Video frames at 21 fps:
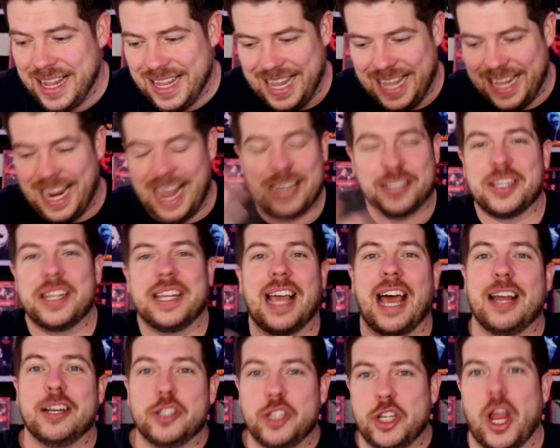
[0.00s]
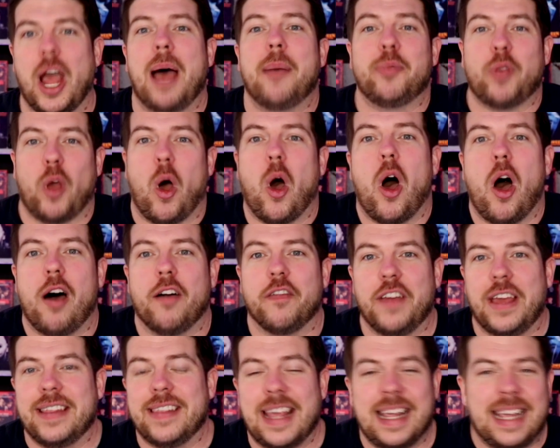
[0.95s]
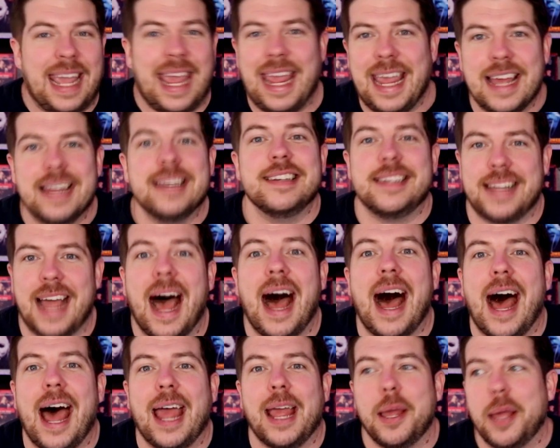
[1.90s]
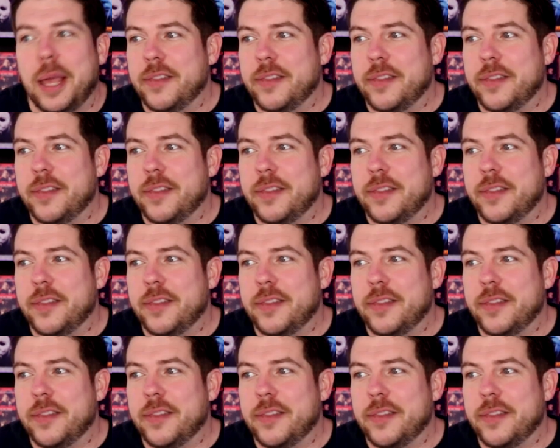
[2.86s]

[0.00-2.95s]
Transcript: it actually got chopped off and they can't die,